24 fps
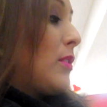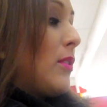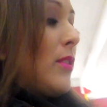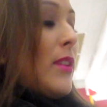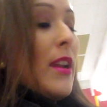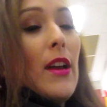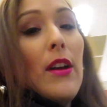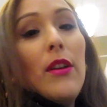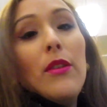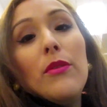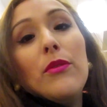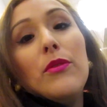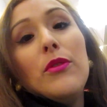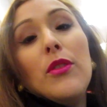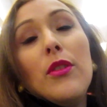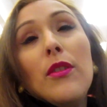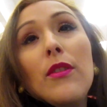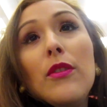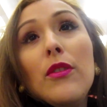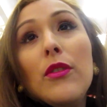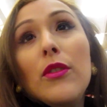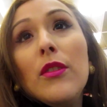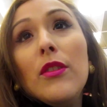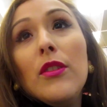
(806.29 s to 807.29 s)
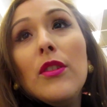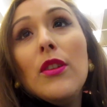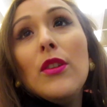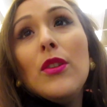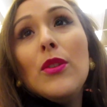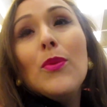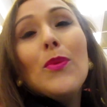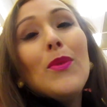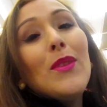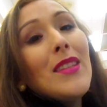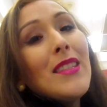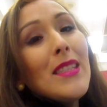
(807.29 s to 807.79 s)
So now,
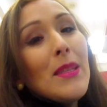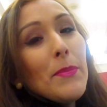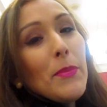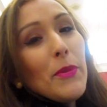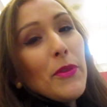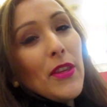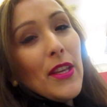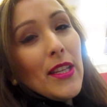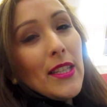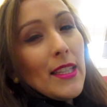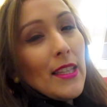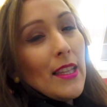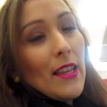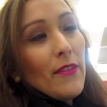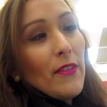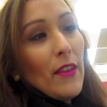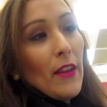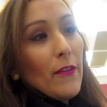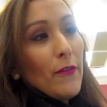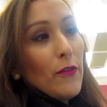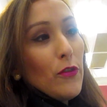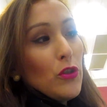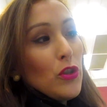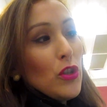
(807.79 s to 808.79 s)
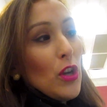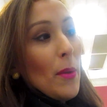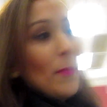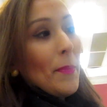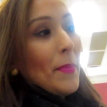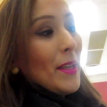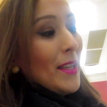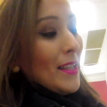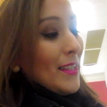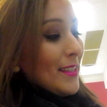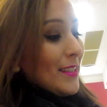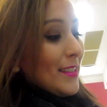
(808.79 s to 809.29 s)
doing the simple things in life like food
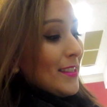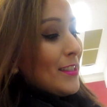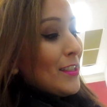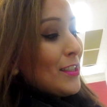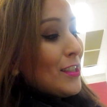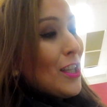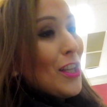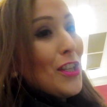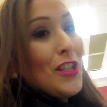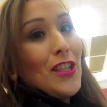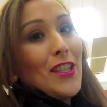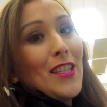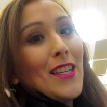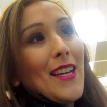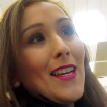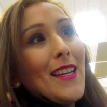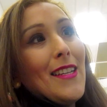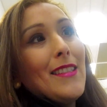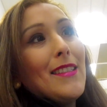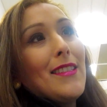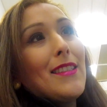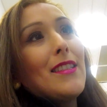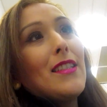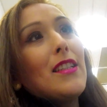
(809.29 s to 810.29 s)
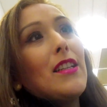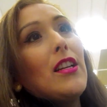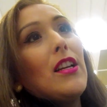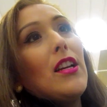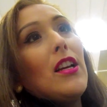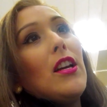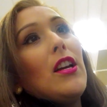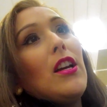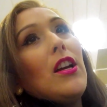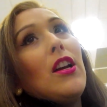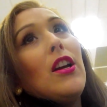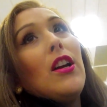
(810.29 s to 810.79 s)
shopping is such a task
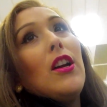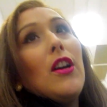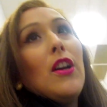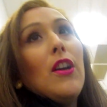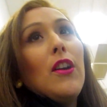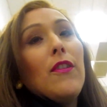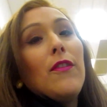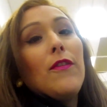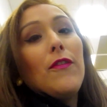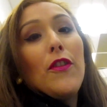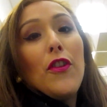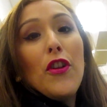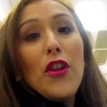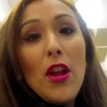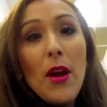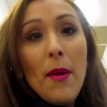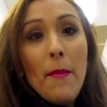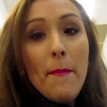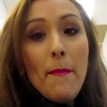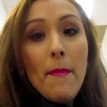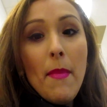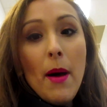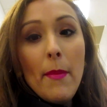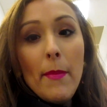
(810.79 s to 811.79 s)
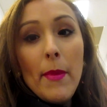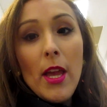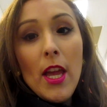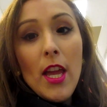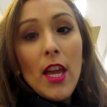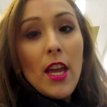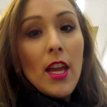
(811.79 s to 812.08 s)
for your mommy.